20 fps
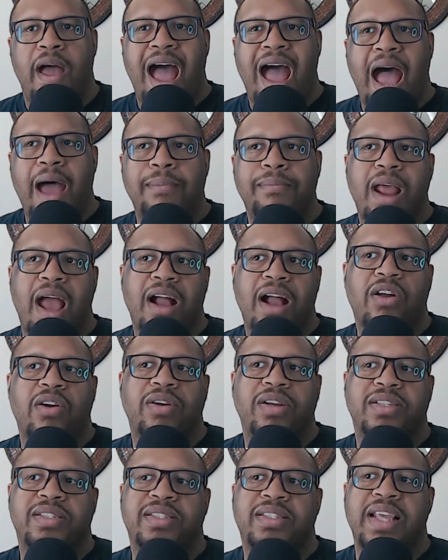I'm not
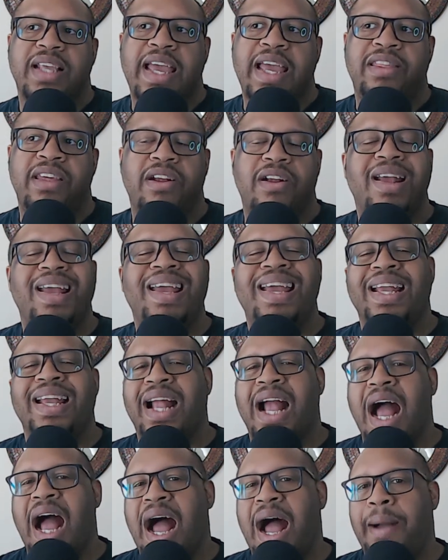going to say they're
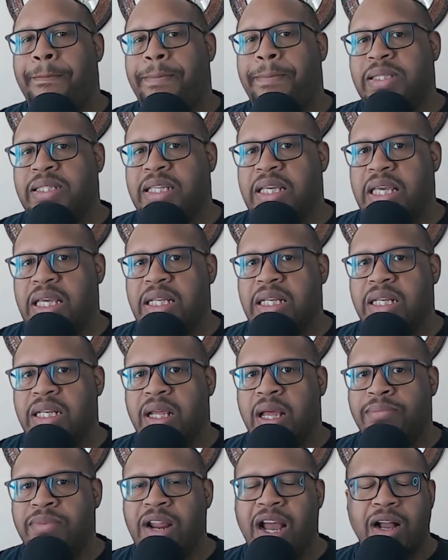incompetent.
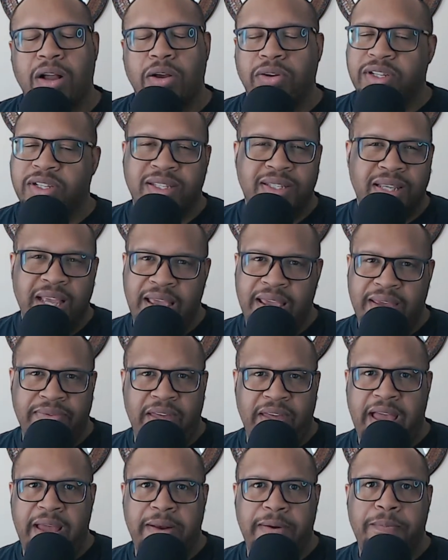I'm not going to say
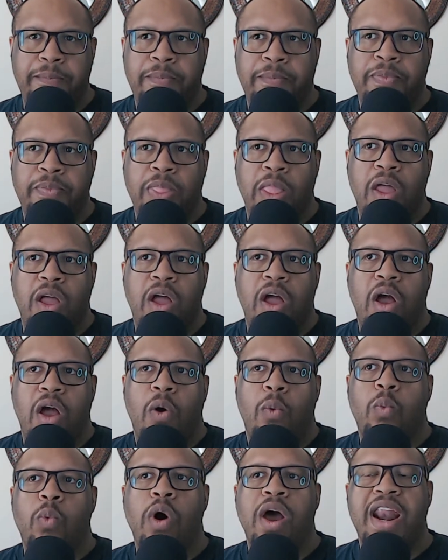that.
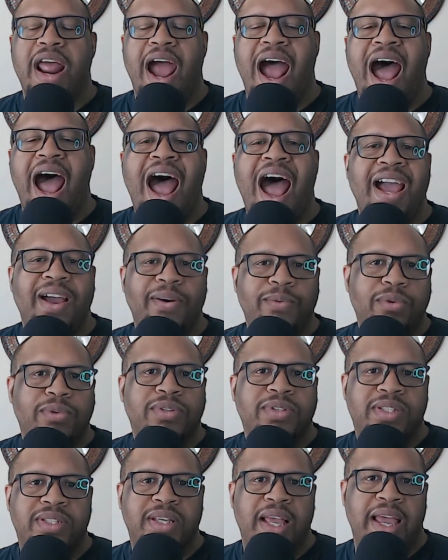What I will
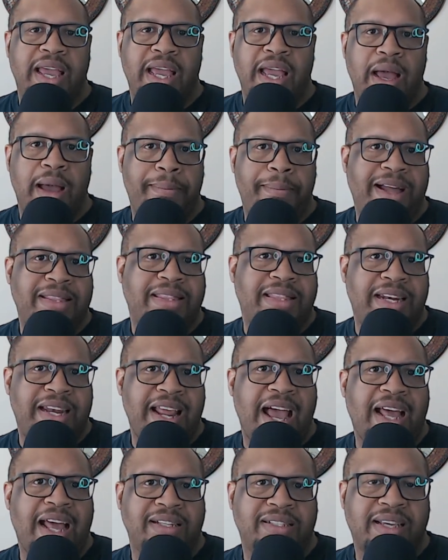say about the
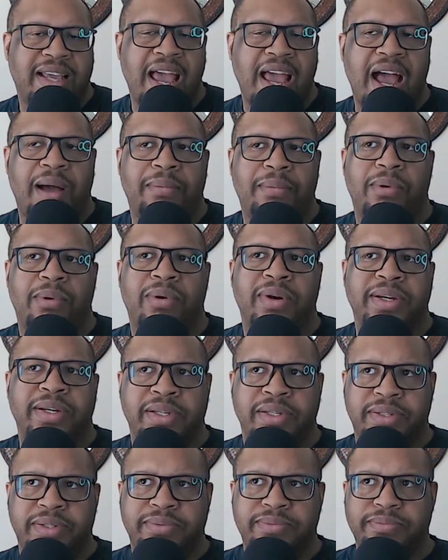Dallas
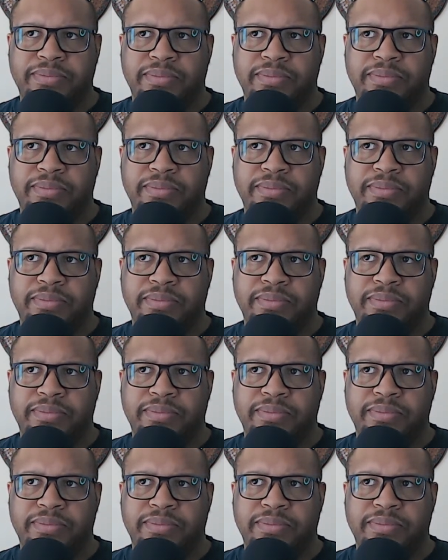Cowboys